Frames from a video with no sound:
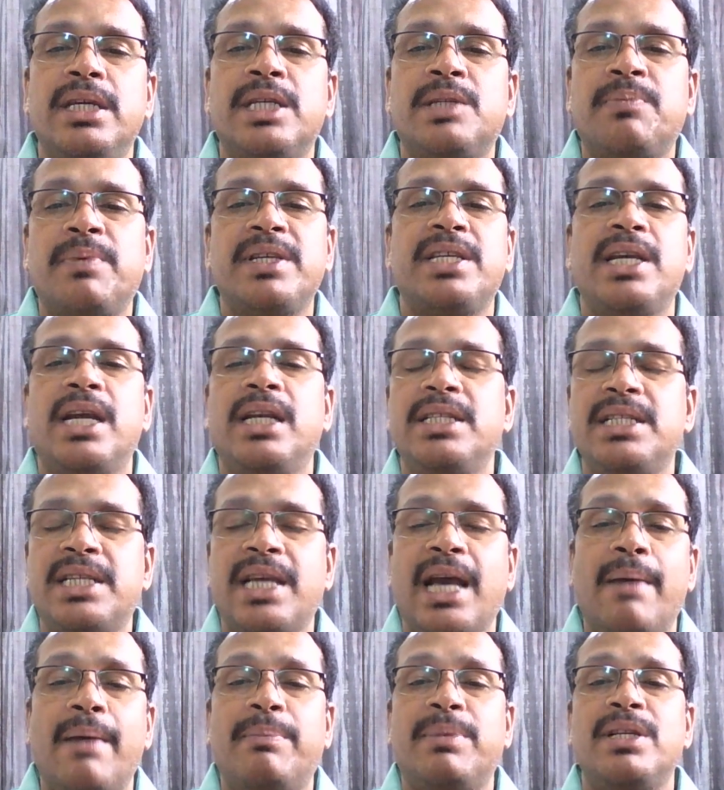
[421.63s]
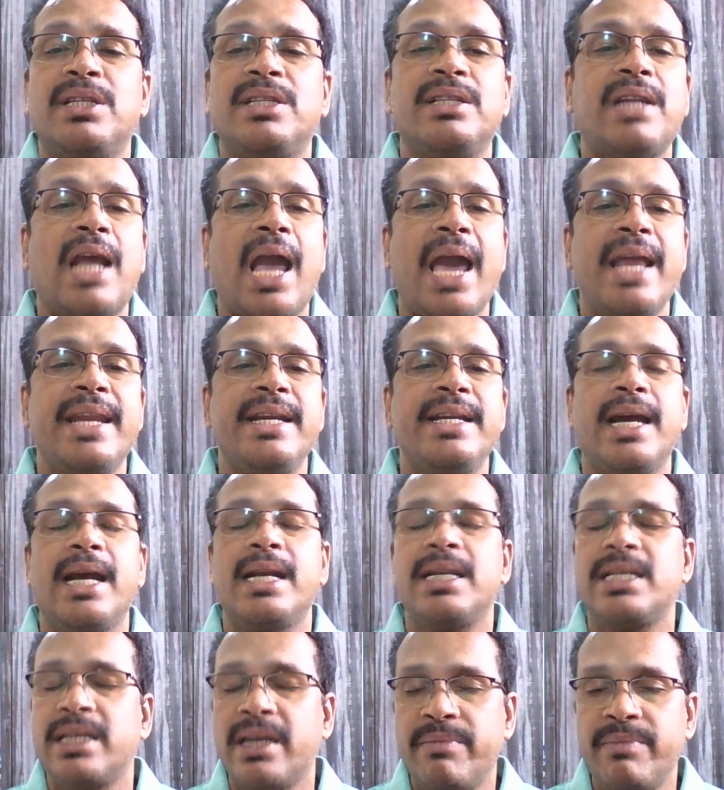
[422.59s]
especially this happens in arid
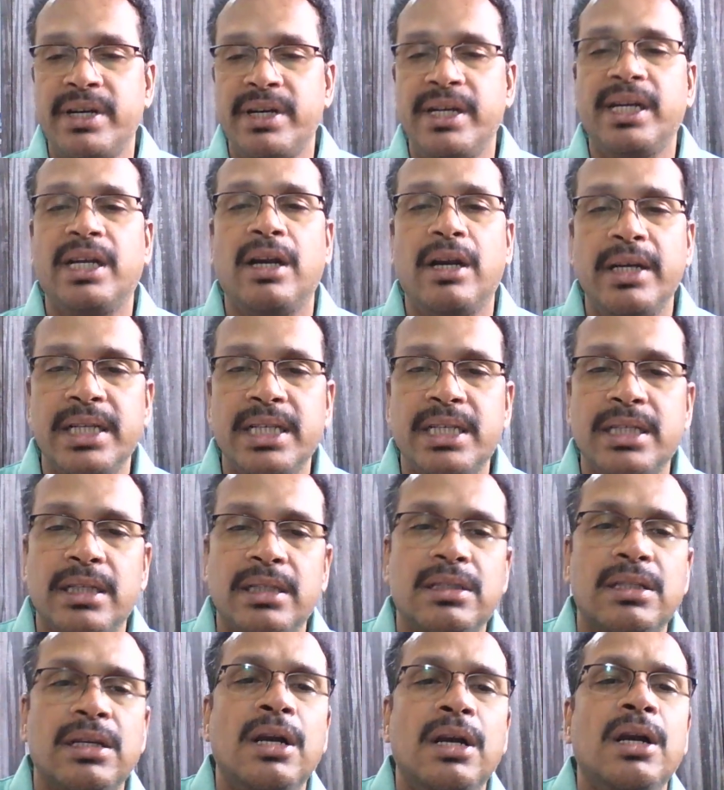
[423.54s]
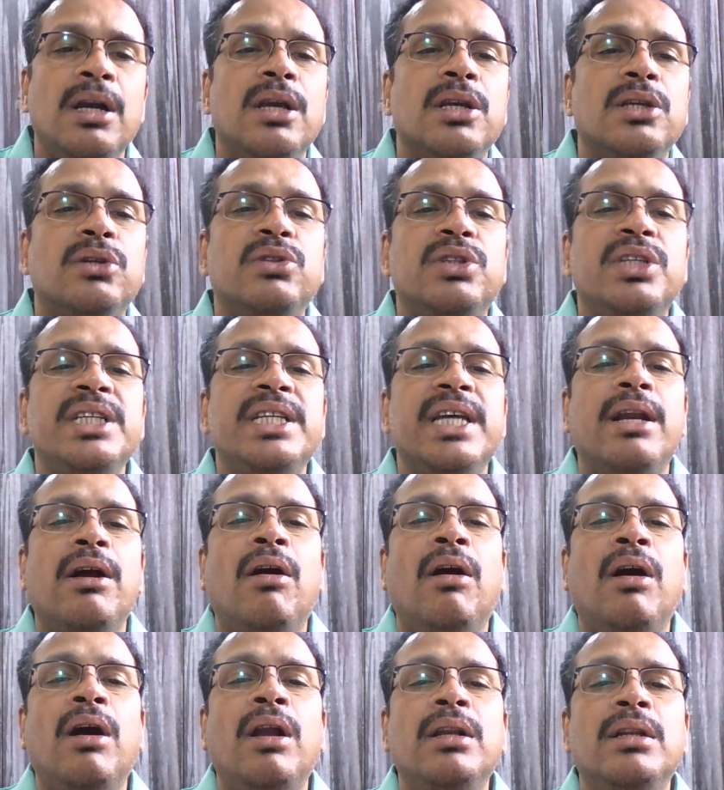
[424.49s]
and semi-arid conditions. So these are
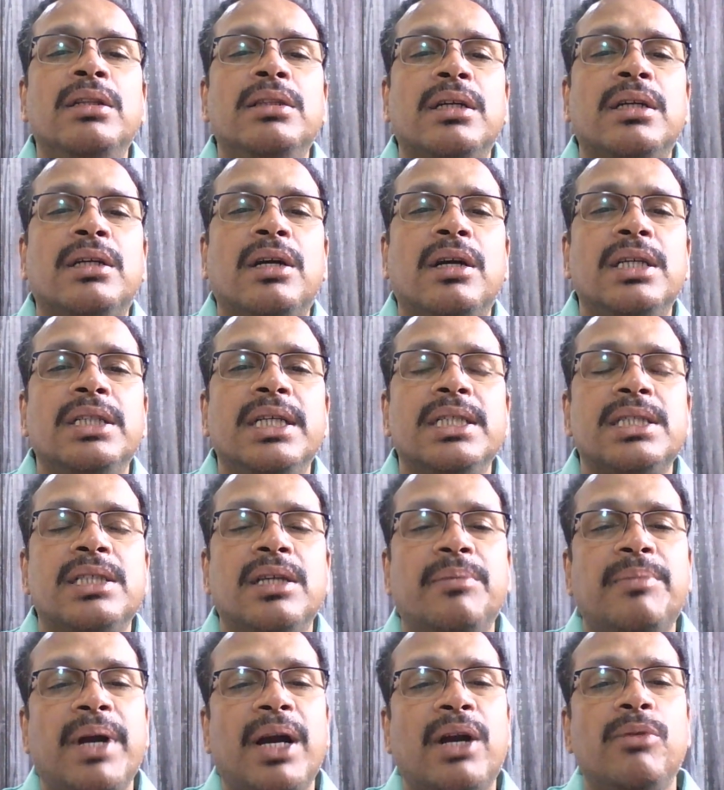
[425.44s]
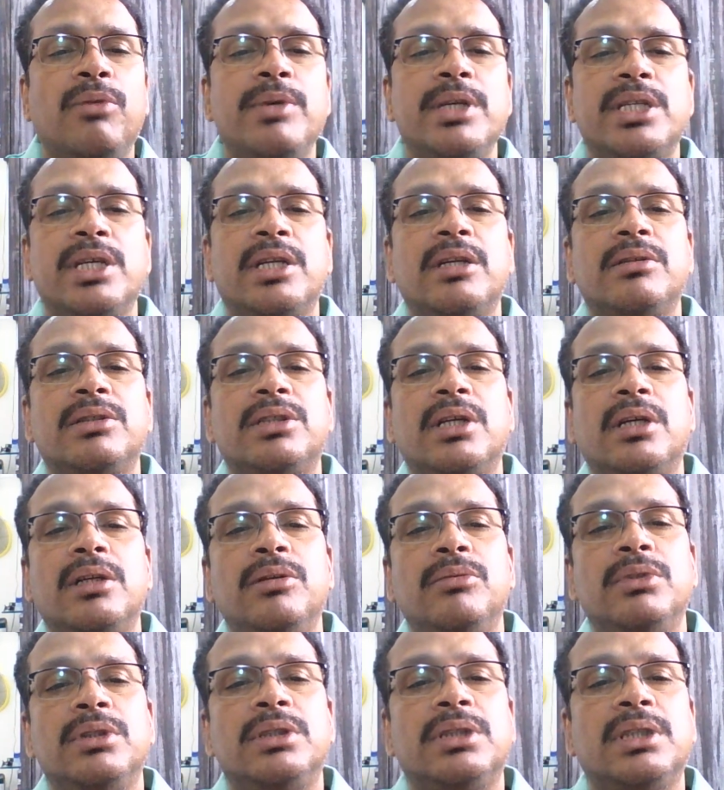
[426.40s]
all the causes of accumulation of
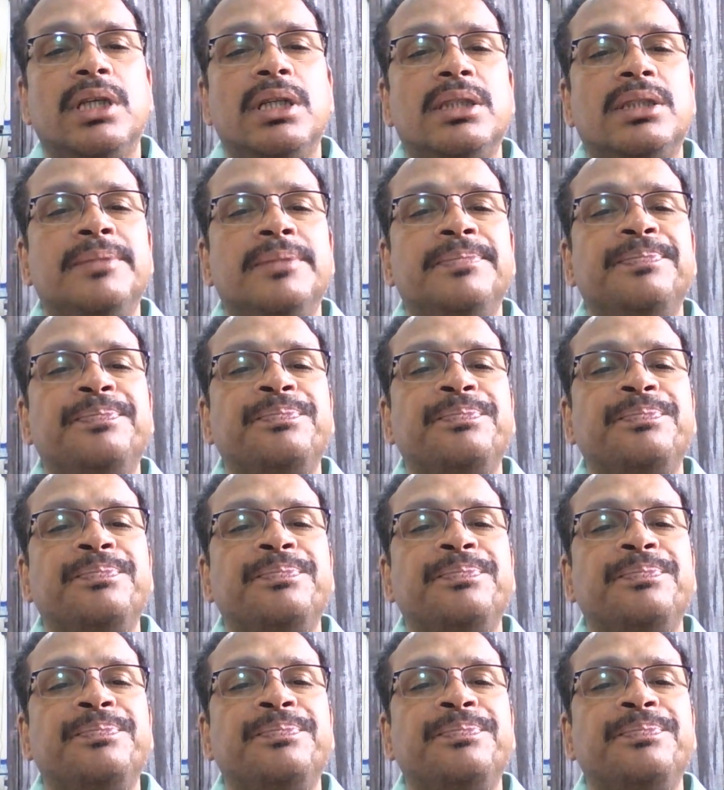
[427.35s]
soluble salts.